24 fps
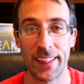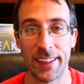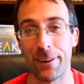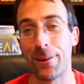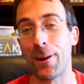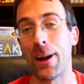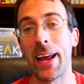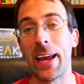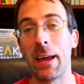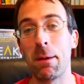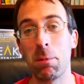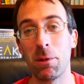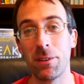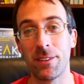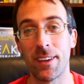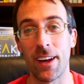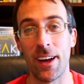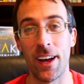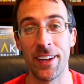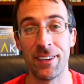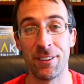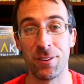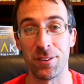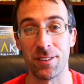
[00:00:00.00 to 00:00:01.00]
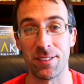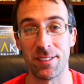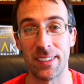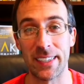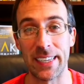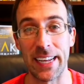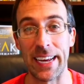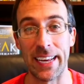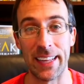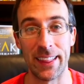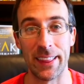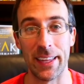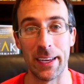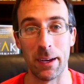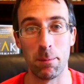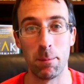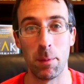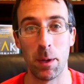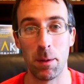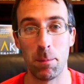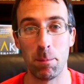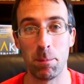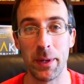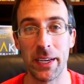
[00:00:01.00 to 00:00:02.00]
They're able to understand
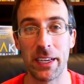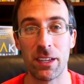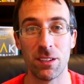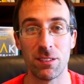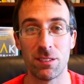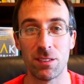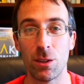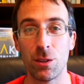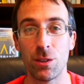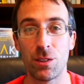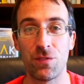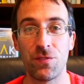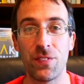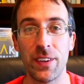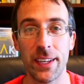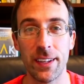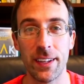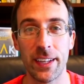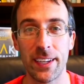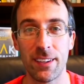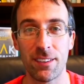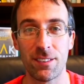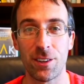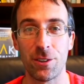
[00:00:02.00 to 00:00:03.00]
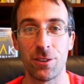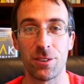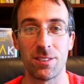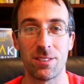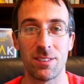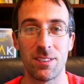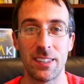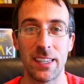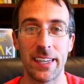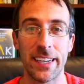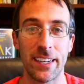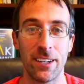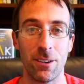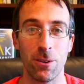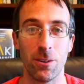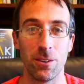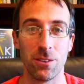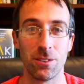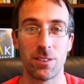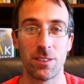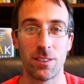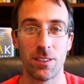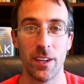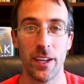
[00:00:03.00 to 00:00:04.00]
them because those feelings are
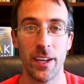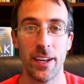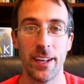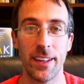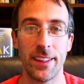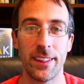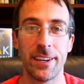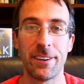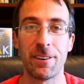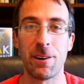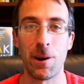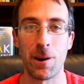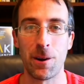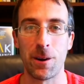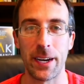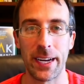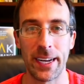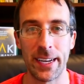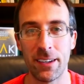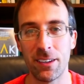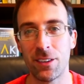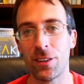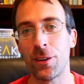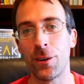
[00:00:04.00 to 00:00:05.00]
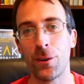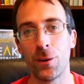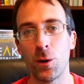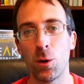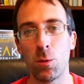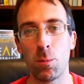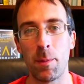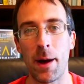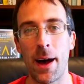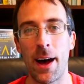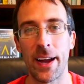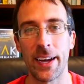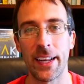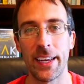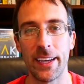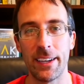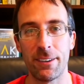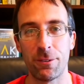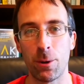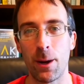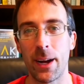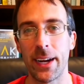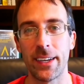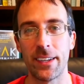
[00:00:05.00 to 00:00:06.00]
signals. They're our internal
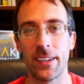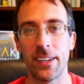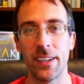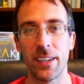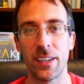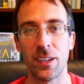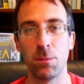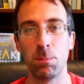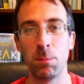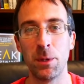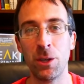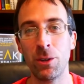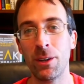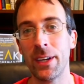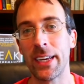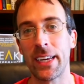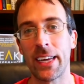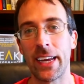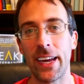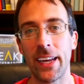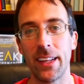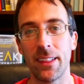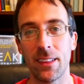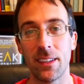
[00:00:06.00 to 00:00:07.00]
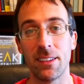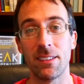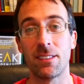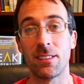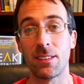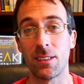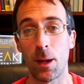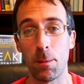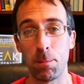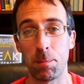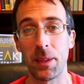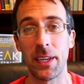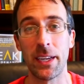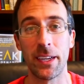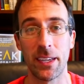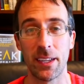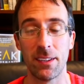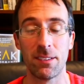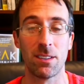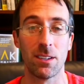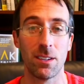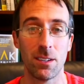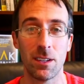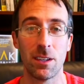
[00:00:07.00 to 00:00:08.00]
body trying to communicate that something
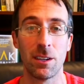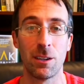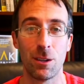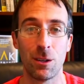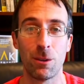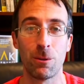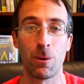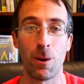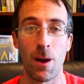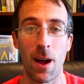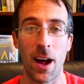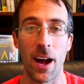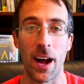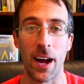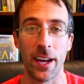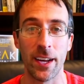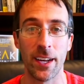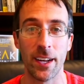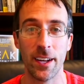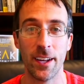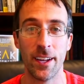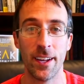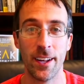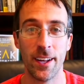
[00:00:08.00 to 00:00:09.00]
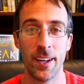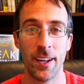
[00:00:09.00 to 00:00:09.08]
is a little awry,